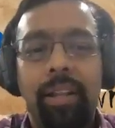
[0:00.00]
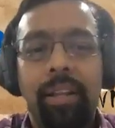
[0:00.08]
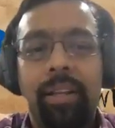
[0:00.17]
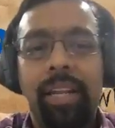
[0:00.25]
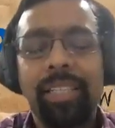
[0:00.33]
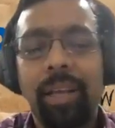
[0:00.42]

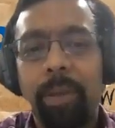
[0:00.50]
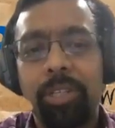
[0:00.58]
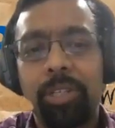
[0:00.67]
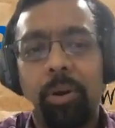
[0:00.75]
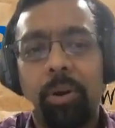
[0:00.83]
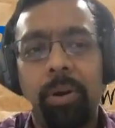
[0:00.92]
this
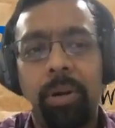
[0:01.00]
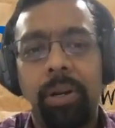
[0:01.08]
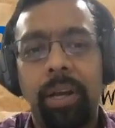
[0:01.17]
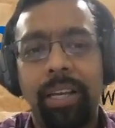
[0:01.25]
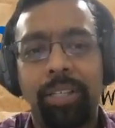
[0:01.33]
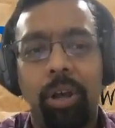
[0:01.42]
episode
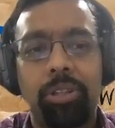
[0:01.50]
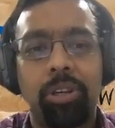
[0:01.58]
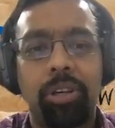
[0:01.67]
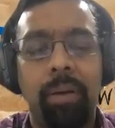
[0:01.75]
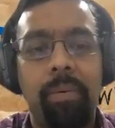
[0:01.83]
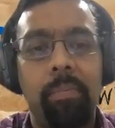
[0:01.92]
is also
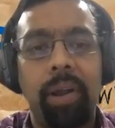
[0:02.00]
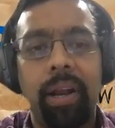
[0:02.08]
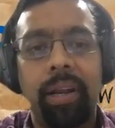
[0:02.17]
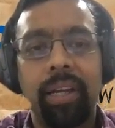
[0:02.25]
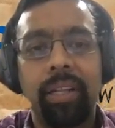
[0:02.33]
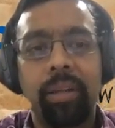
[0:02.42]

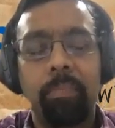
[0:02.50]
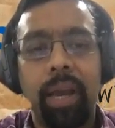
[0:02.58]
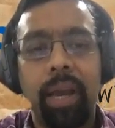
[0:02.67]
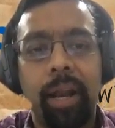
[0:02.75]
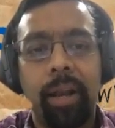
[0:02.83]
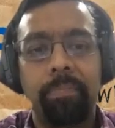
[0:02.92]
commemorating the
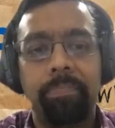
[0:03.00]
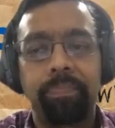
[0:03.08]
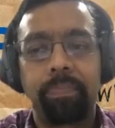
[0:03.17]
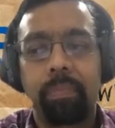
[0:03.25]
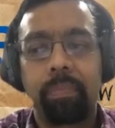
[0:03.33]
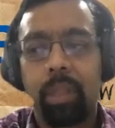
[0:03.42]
BRM
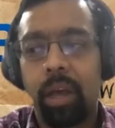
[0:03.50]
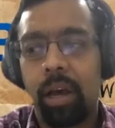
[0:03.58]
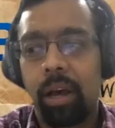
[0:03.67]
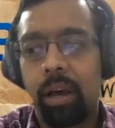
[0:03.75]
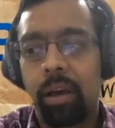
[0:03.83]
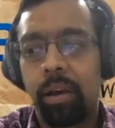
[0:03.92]

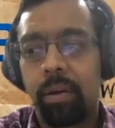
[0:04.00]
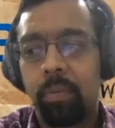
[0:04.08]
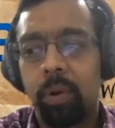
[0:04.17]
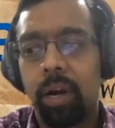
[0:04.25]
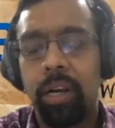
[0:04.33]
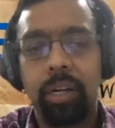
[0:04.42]

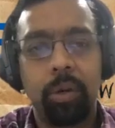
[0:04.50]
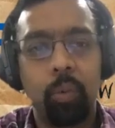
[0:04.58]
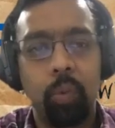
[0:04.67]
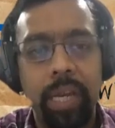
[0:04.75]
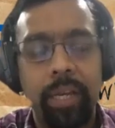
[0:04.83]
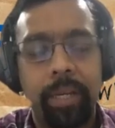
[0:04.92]
World
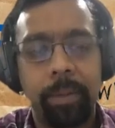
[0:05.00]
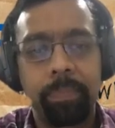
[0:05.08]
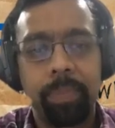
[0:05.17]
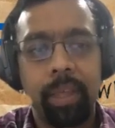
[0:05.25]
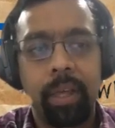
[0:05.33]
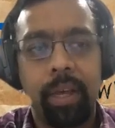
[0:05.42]
Week,
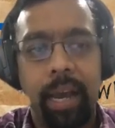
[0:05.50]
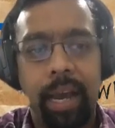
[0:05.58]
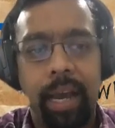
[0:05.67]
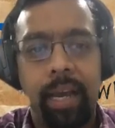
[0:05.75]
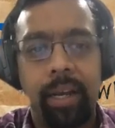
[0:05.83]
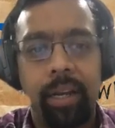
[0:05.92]

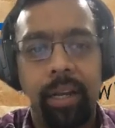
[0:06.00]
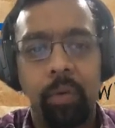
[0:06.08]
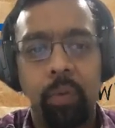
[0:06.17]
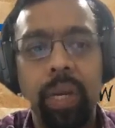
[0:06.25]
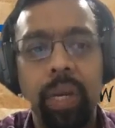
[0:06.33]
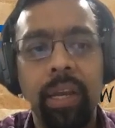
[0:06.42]
and
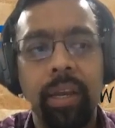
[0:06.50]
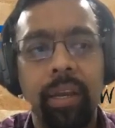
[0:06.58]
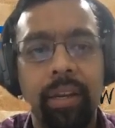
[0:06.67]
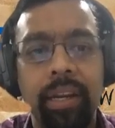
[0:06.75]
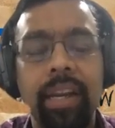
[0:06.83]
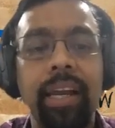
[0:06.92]
we
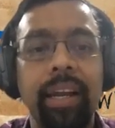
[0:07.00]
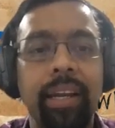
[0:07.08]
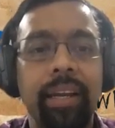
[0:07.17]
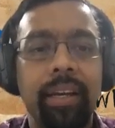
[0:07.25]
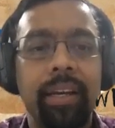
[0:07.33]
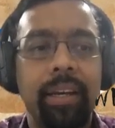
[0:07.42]
really